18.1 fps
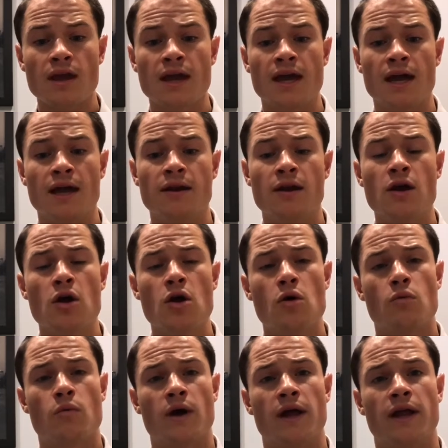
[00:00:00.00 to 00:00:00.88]
And
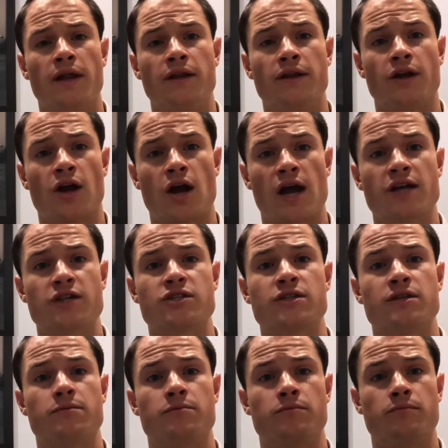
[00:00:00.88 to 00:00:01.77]
when you're
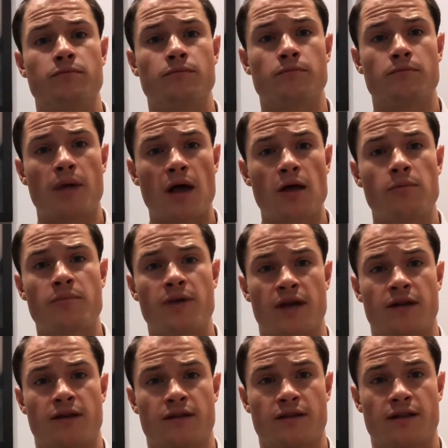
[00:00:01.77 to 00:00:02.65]
actually
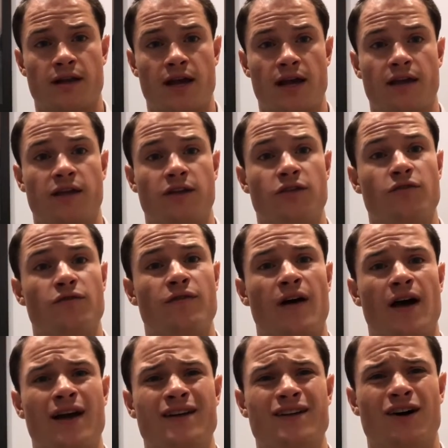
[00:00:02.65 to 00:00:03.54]
palpating the neck and you
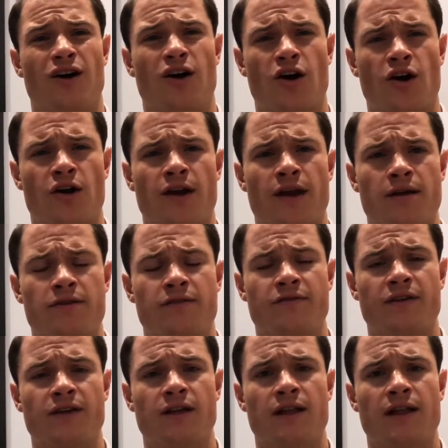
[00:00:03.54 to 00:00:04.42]
find a hard
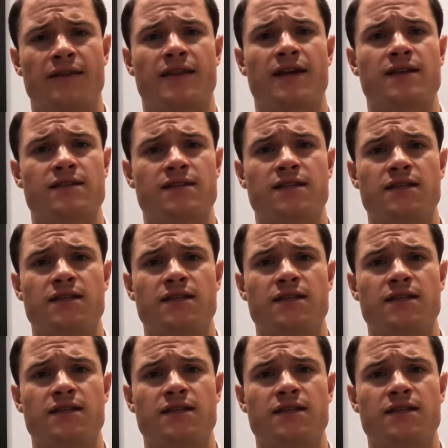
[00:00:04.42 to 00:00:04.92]
end feel at that